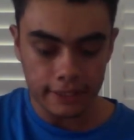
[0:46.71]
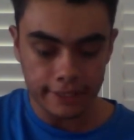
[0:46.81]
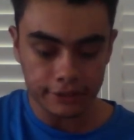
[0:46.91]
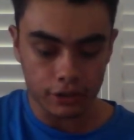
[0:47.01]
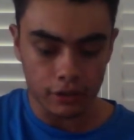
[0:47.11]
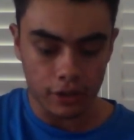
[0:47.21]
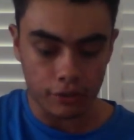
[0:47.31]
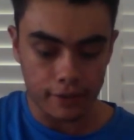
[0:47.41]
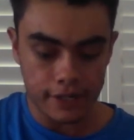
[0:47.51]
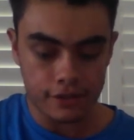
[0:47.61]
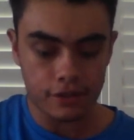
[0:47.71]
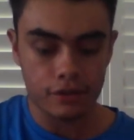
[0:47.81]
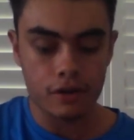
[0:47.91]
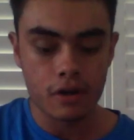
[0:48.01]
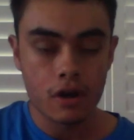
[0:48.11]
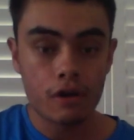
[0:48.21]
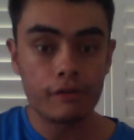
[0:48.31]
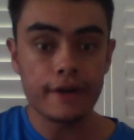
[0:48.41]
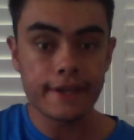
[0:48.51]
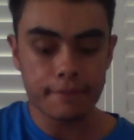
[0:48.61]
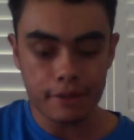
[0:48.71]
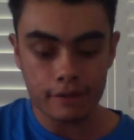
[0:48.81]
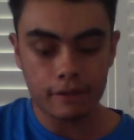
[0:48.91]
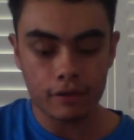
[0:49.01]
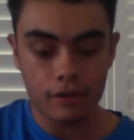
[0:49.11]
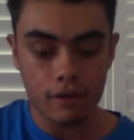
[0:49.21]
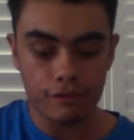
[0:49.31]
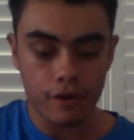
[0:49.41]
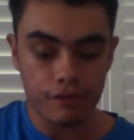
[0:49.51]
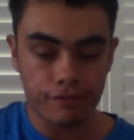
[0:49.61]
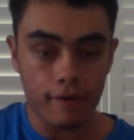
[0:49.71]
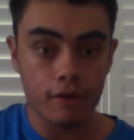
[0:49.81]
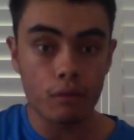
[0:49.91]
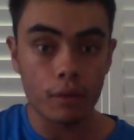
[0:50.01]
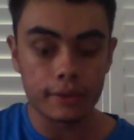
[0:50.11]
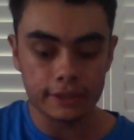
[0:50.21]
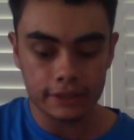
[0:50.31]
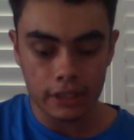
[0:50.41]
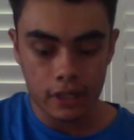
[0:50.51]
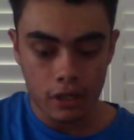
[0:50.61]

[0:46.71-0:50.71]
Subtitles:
He has agreed to recommit to the Vodafone Warriors